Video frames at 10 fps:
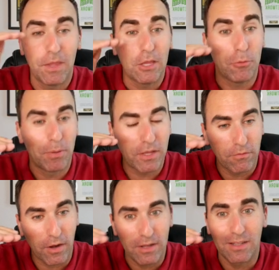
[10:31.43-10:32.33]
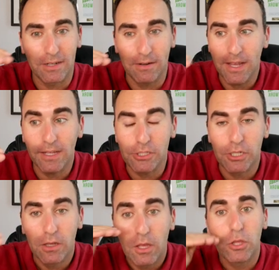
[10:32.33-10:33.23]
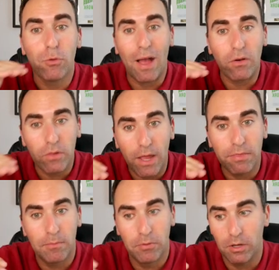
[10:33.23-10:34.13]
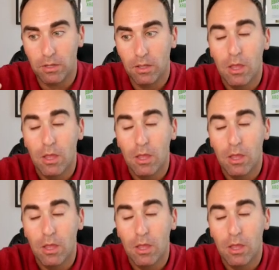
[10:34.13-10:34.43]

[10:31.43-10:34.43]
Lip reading: You pick your very clear niche. You outline the book.